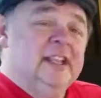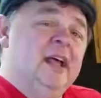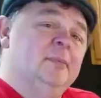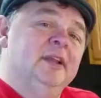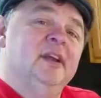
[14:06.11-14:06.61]

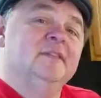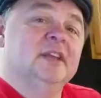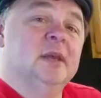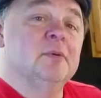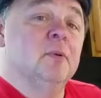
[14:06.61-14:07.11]
that'll be enough to
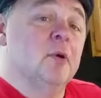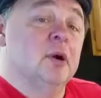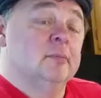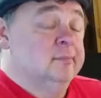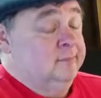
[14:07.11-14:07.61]
keep you
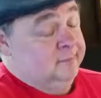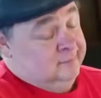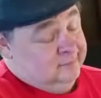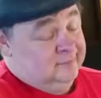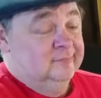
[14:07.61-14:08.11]
warm
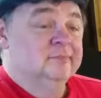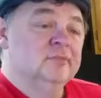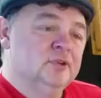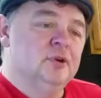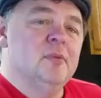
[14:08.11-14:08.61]

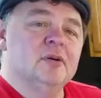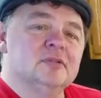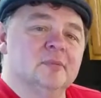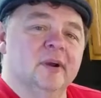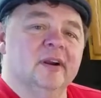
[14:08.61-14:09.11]
through
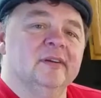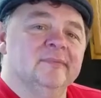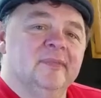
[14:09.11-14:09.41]
most of the winter.